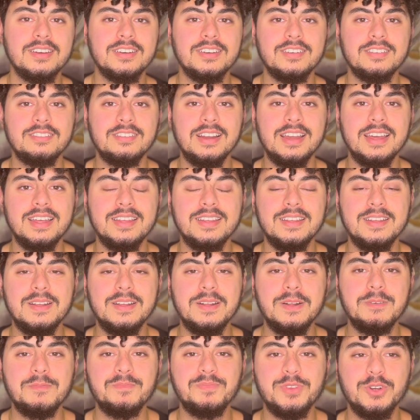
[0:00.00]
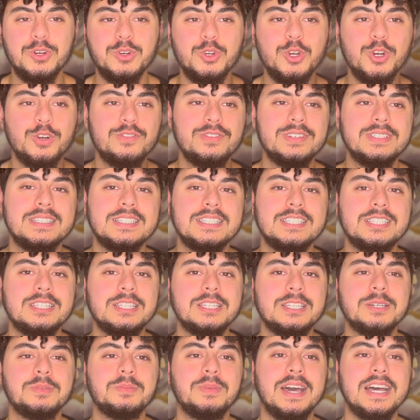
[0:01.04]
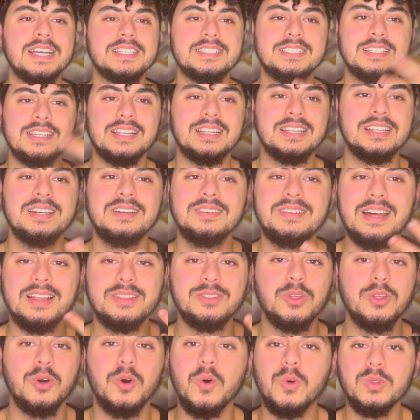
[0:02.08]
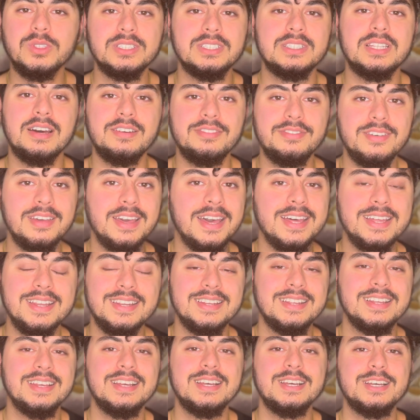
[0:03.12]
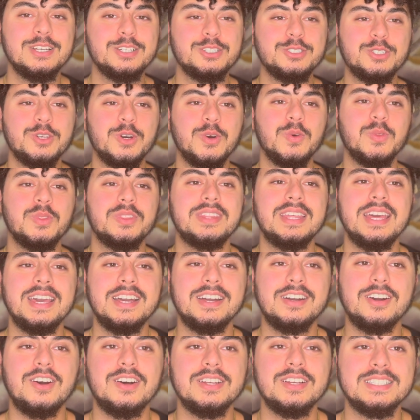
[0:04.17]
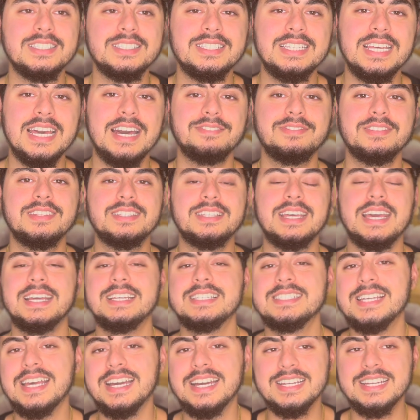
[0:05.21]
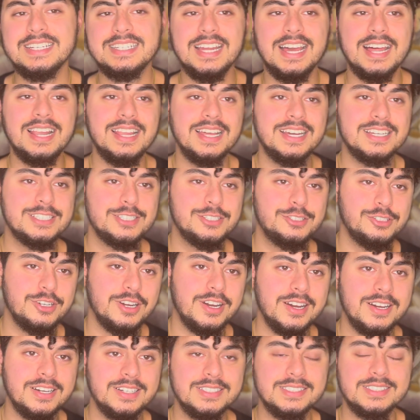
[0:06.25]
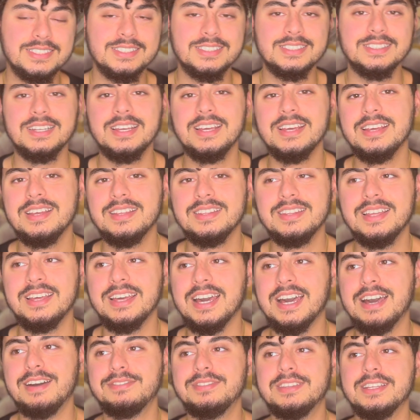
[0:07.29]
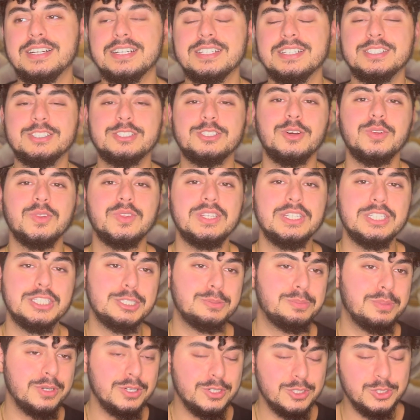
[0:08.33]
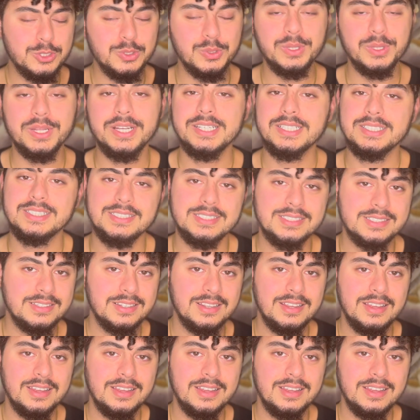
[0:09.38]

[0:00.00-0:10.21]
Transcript: right? Their nervous system hasn't cleared out the old stuff yet, so they constantly have to take psychedelics, drugs, they have to consult these spiritualists,